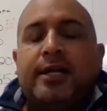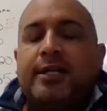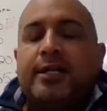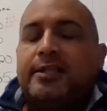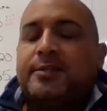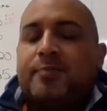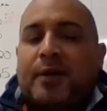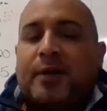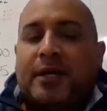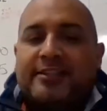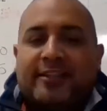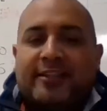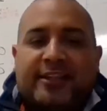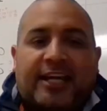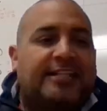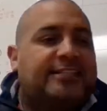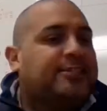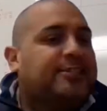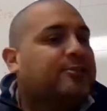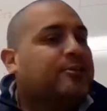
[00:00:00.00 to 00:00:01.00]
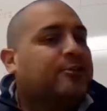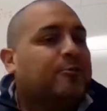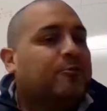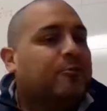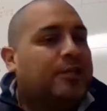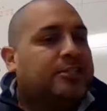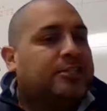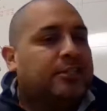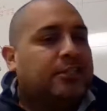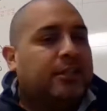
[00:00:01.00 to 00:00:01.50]
It's my delight to
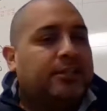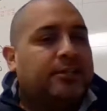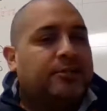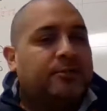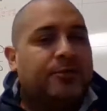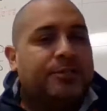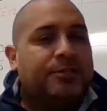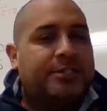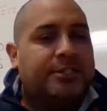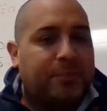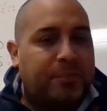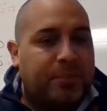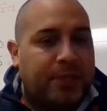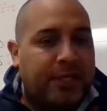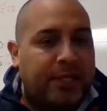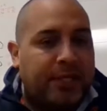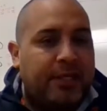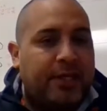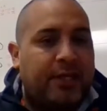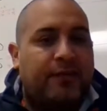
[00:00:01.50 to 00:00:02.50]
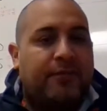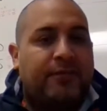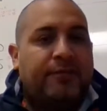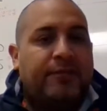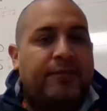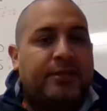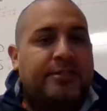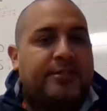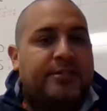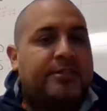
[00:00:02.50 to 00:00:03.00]
congratulate the recipient
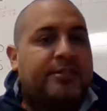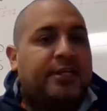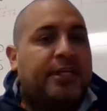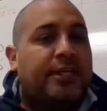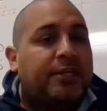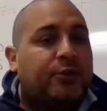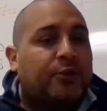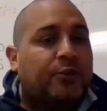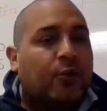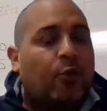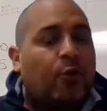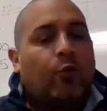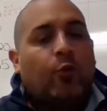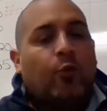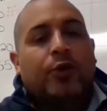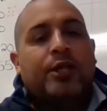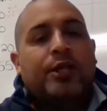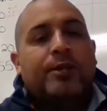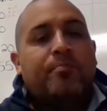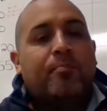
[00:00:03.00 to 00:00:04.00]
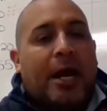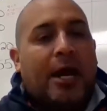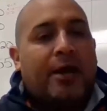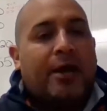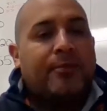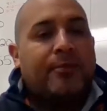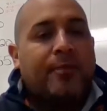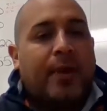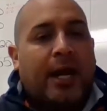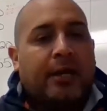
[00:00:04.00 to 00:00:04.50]
of the senior award in
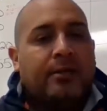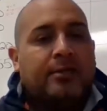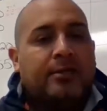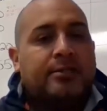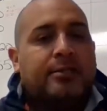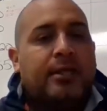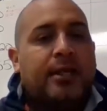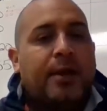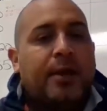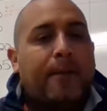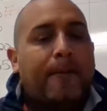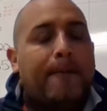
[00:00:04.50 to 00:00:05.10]
mathematics,